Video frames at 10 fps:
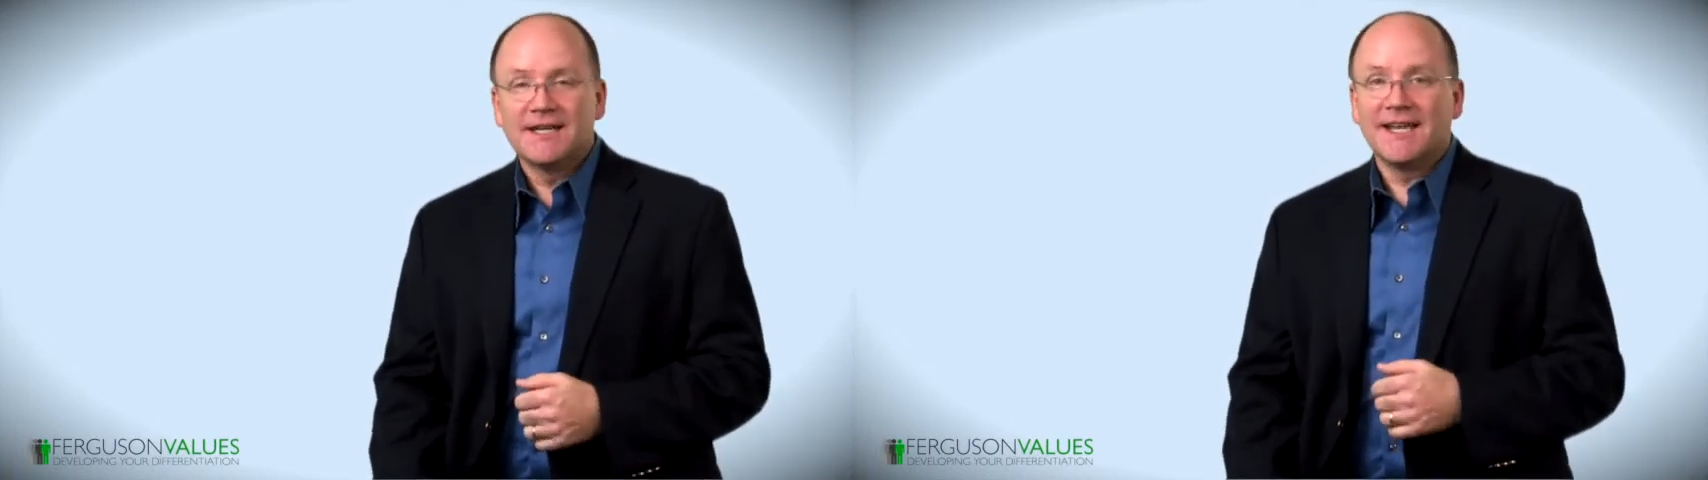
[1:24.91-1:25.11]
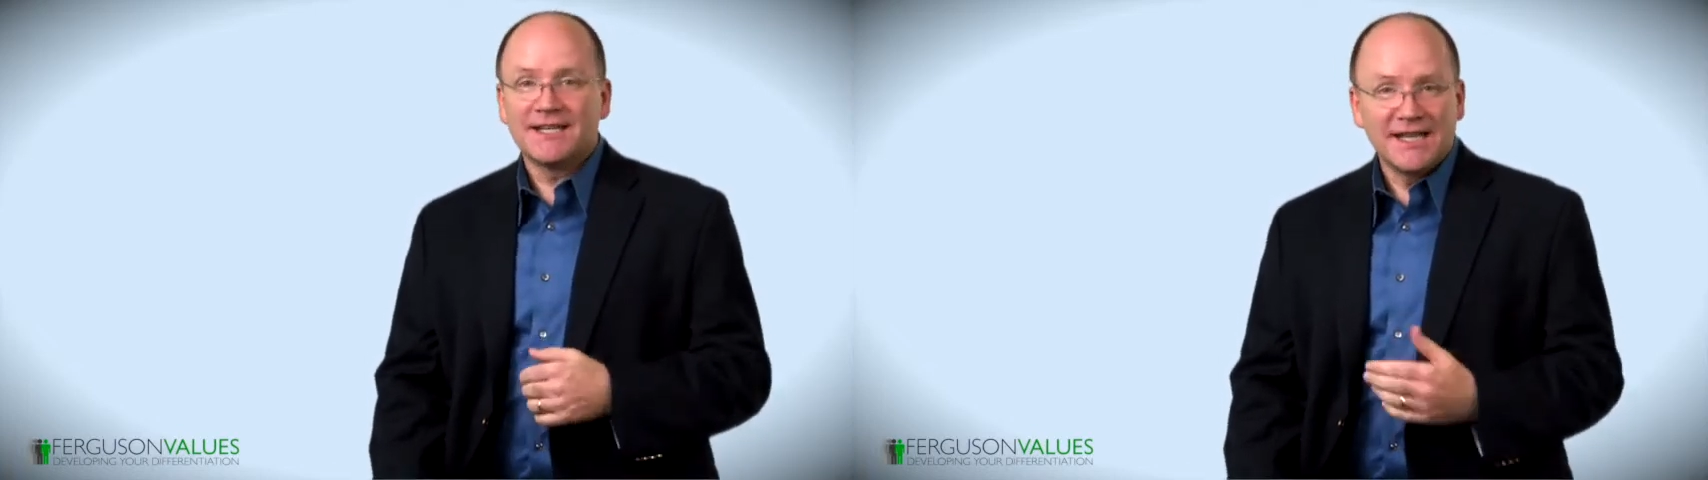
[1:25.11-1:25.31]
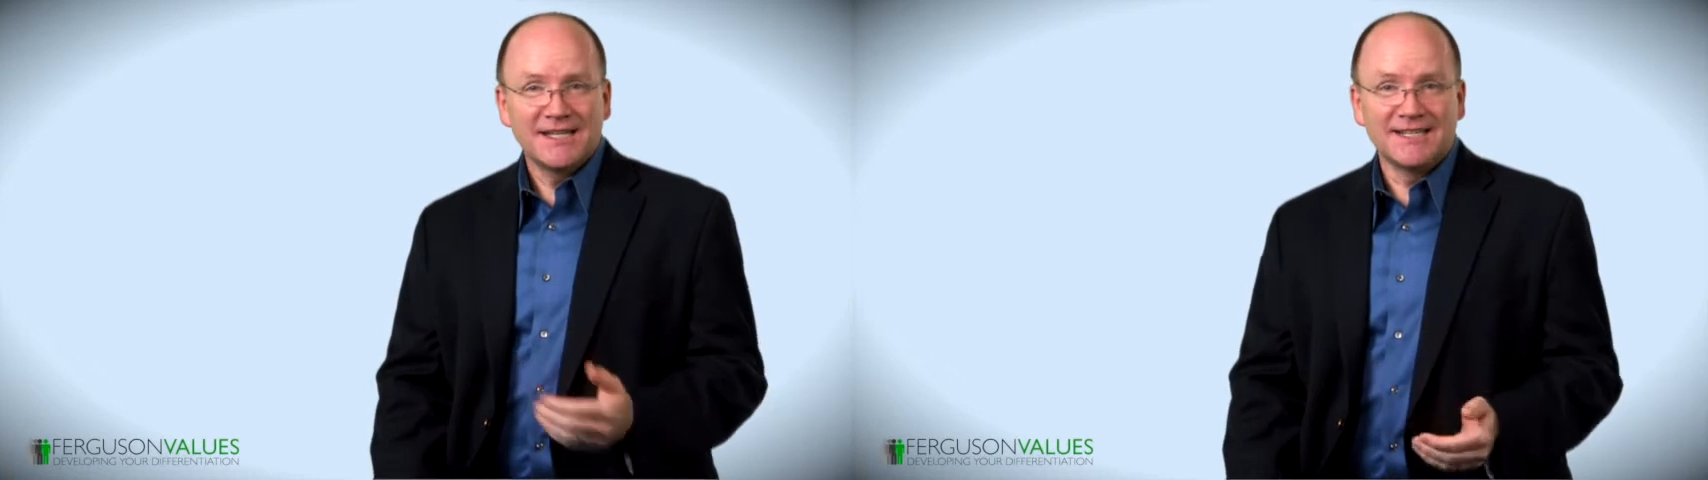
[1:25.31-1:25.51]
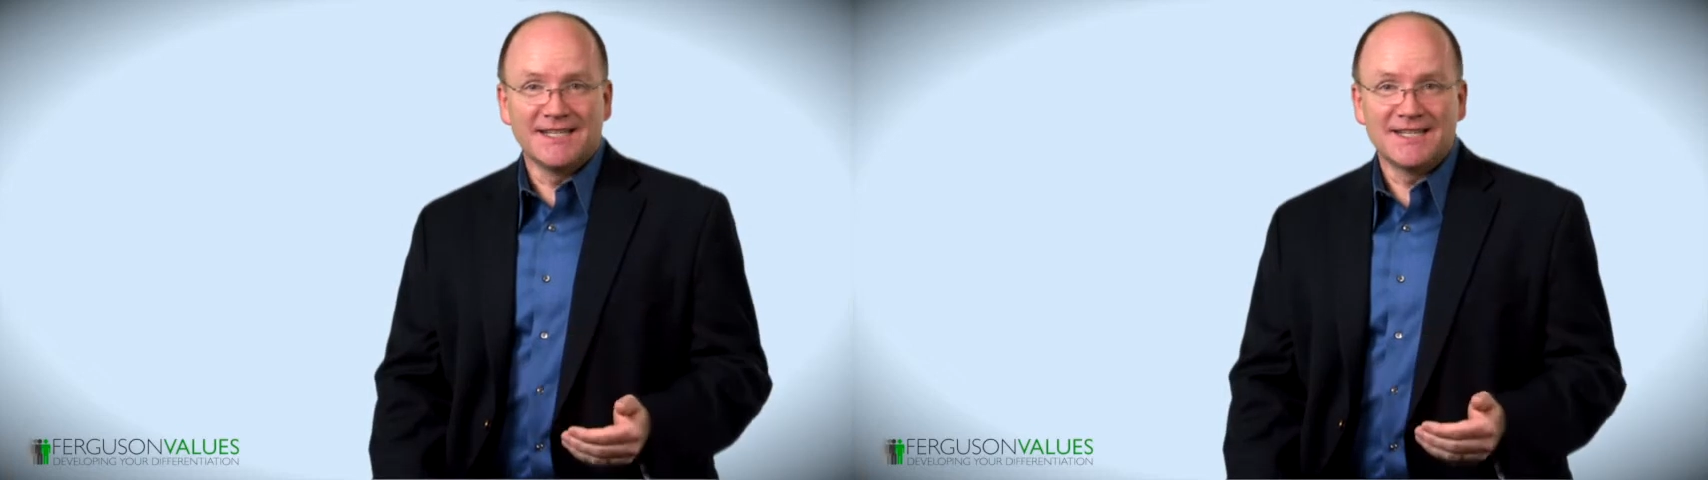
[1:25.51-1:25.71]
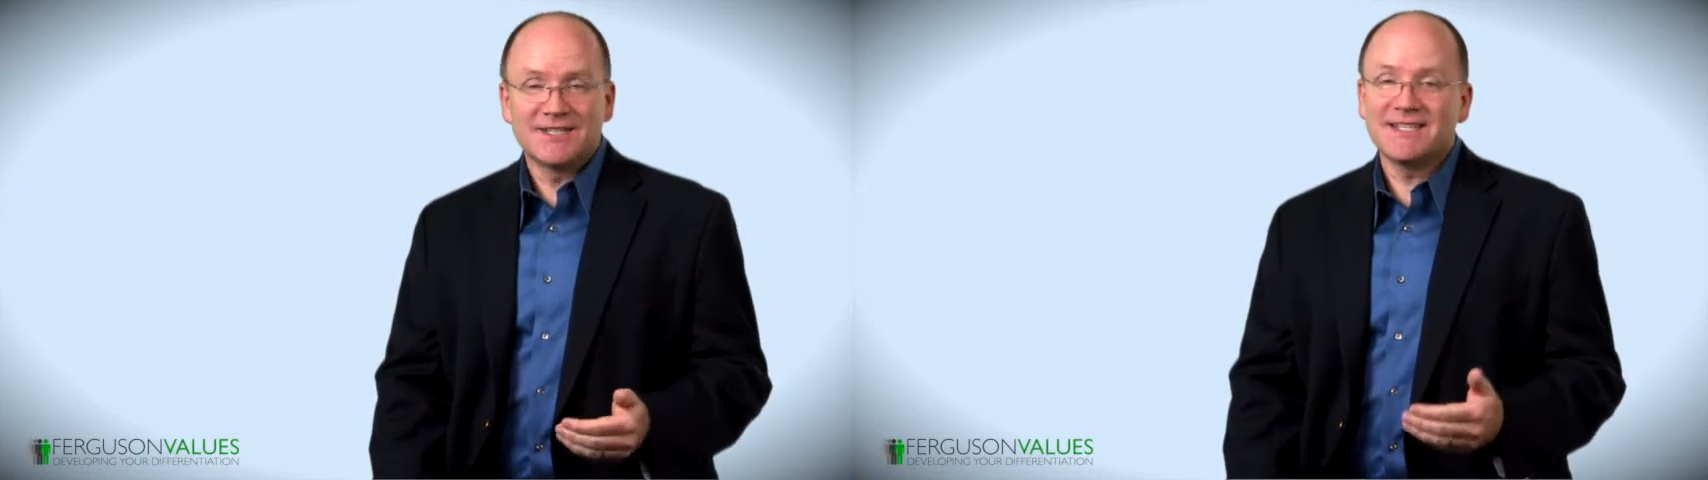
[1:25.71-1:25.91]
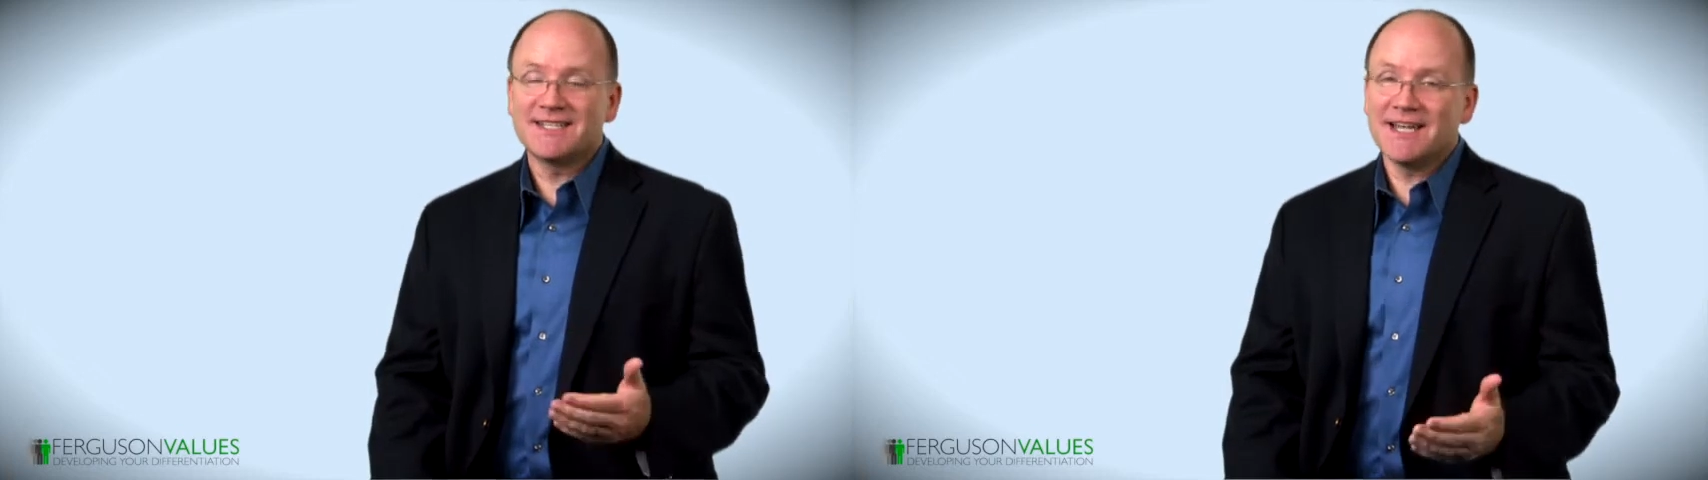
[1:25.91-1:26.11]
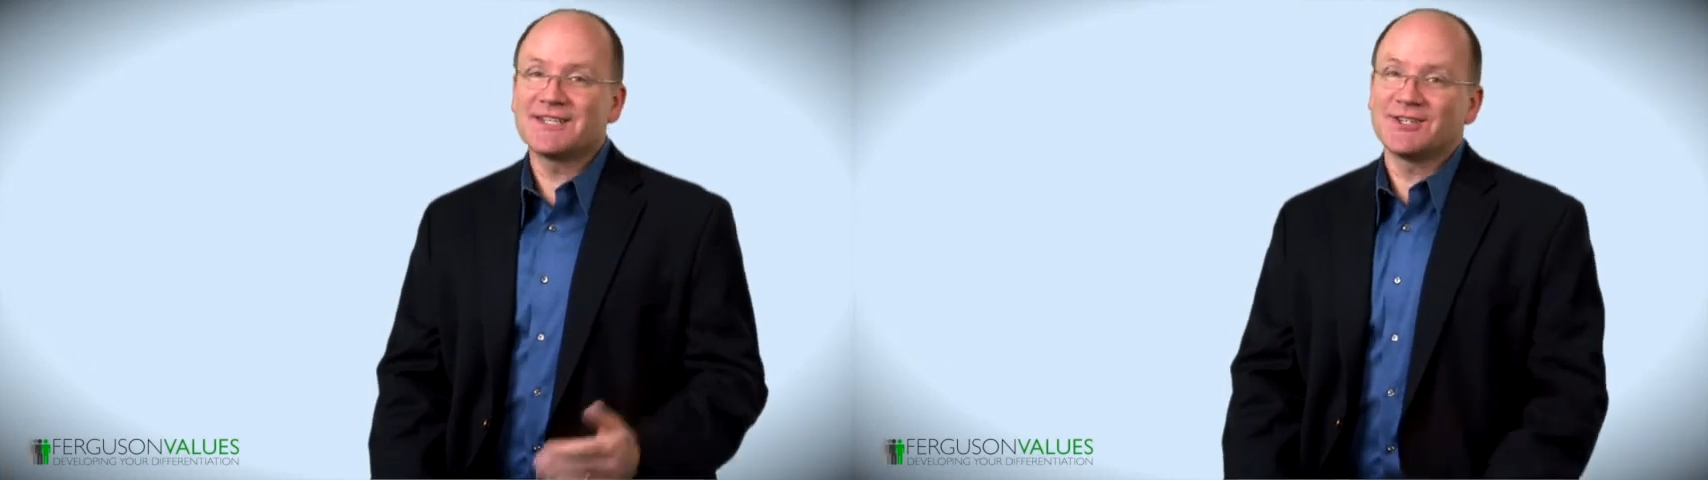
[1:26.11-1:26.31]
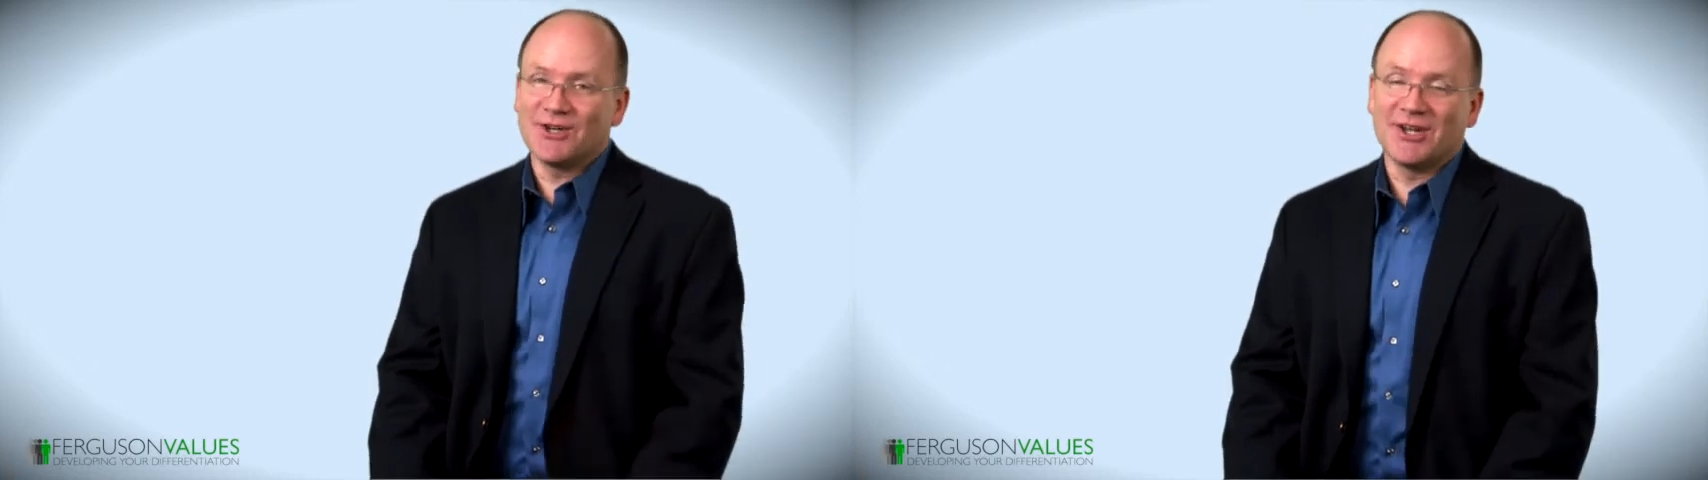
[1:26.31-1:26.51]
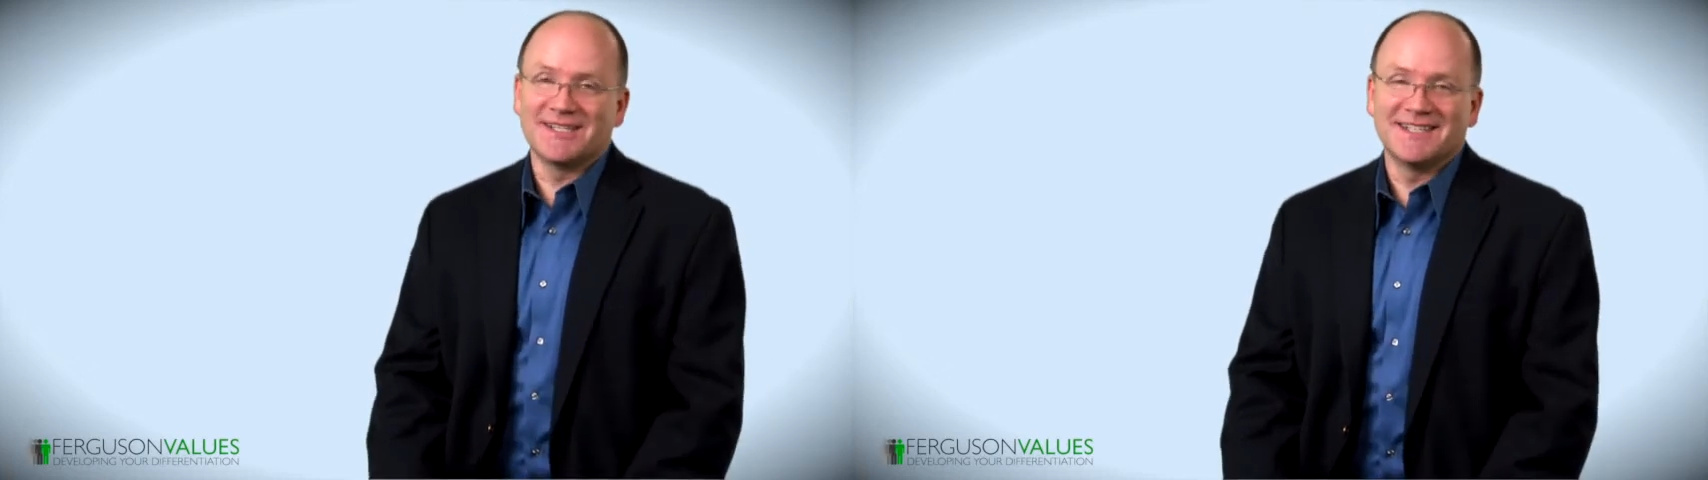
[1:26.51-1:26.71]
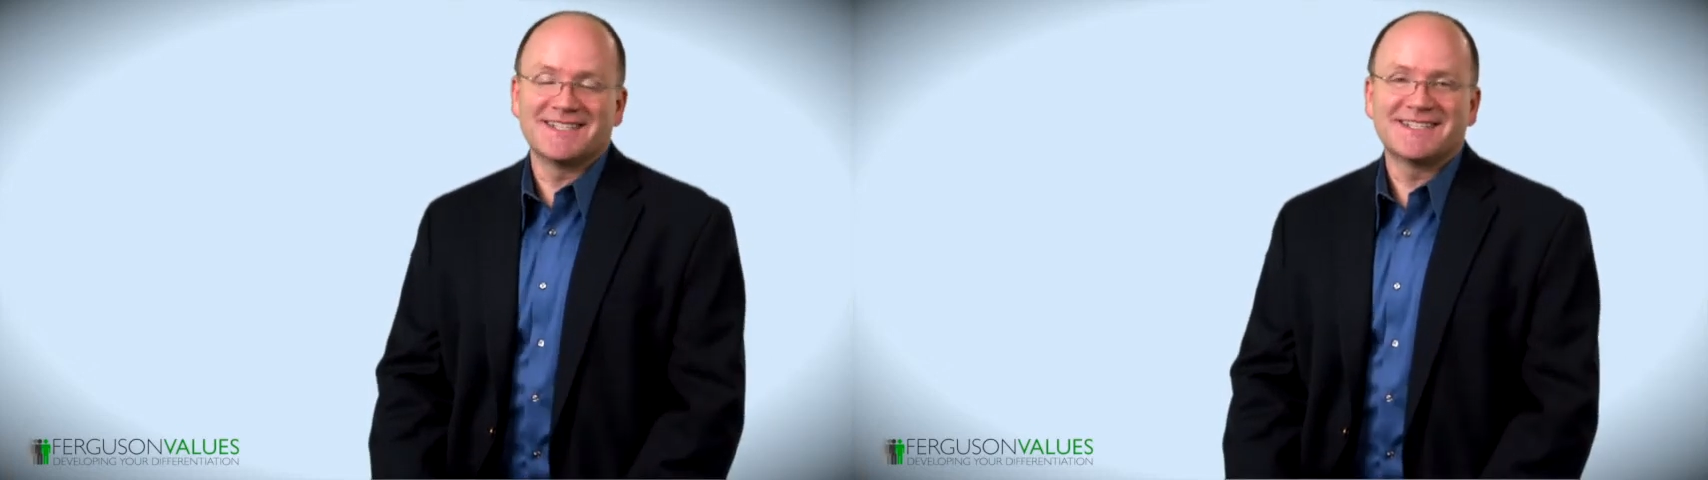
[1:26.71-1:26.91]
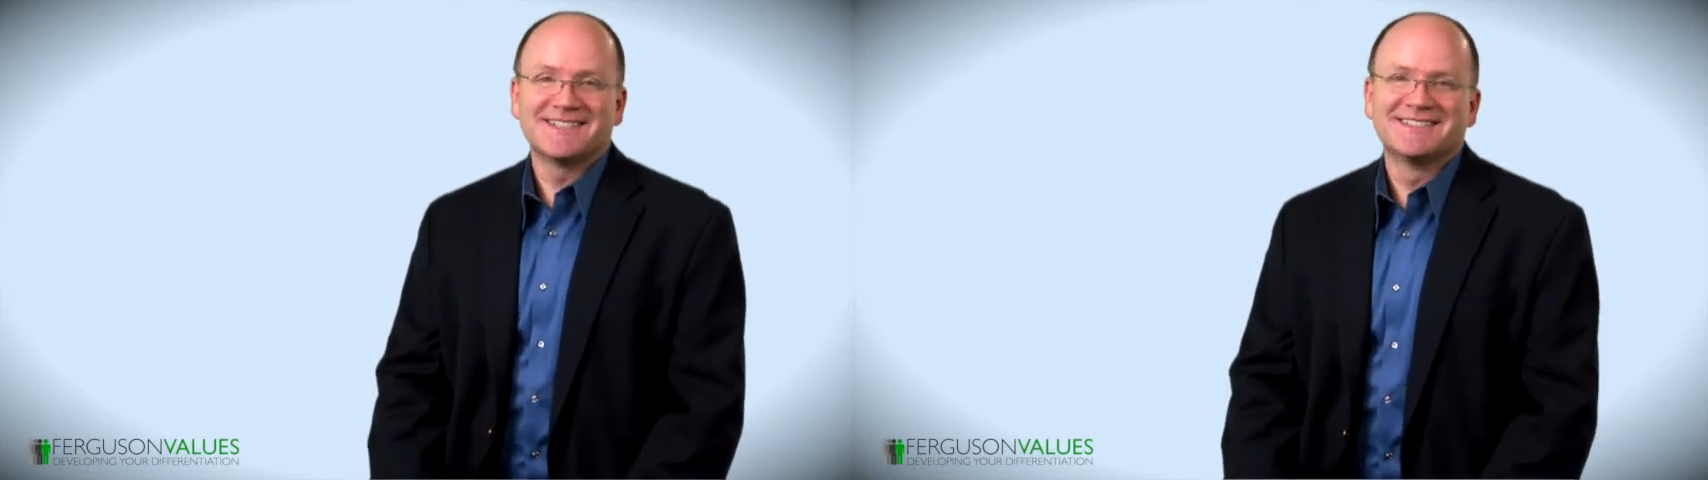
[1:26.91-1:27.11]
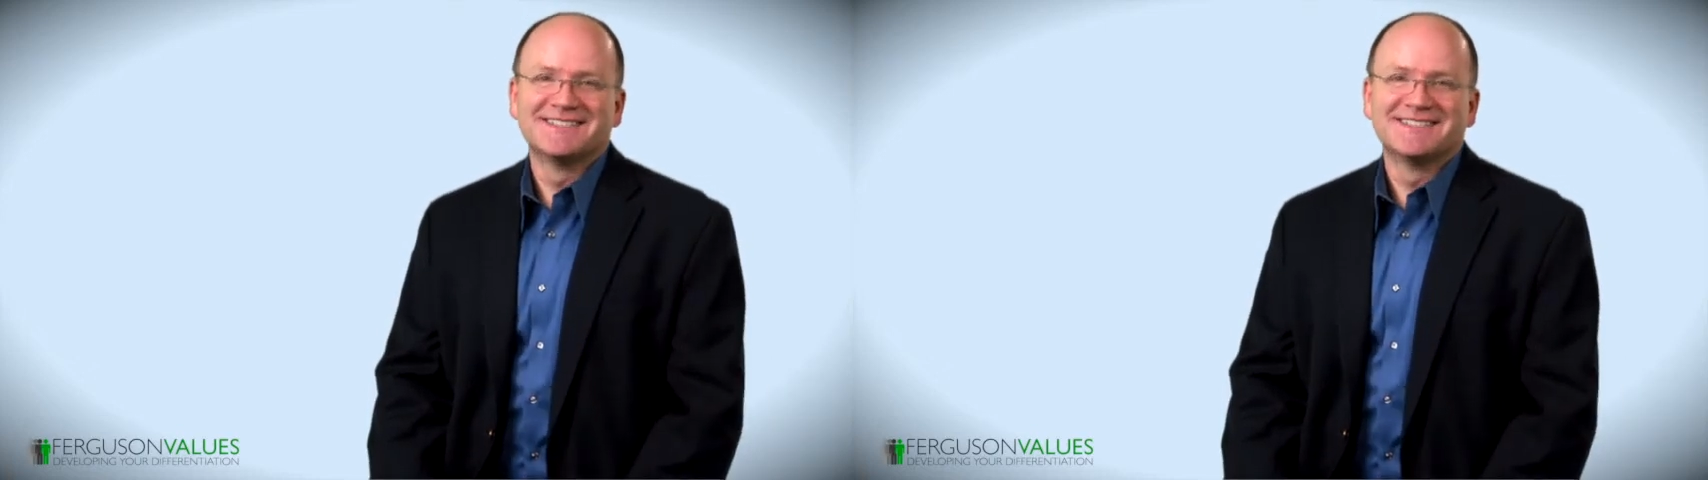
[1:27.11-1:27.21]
And cleanliness is next to godliness.